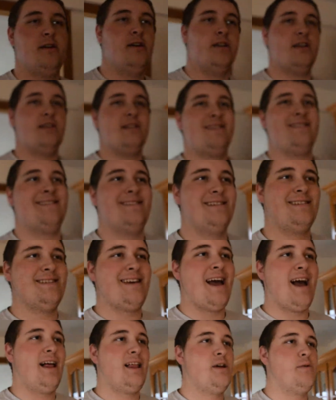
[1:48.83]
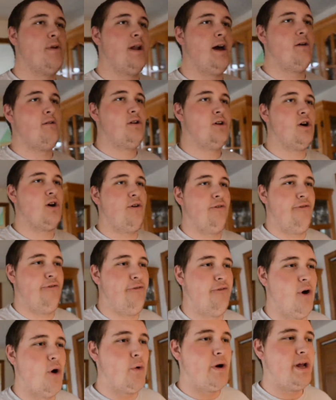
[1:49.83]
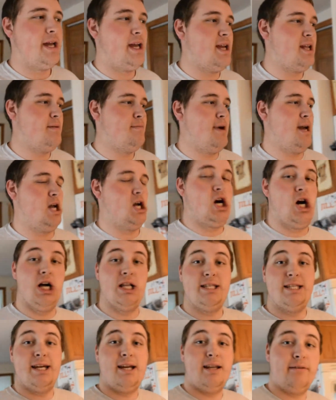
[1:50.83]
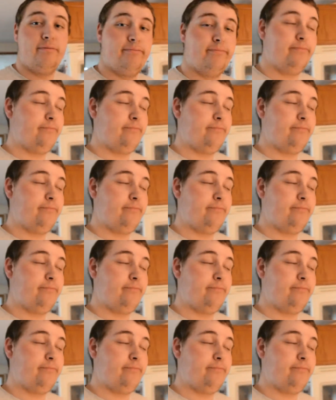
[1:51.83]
this is exactly what I would call phoning in my content.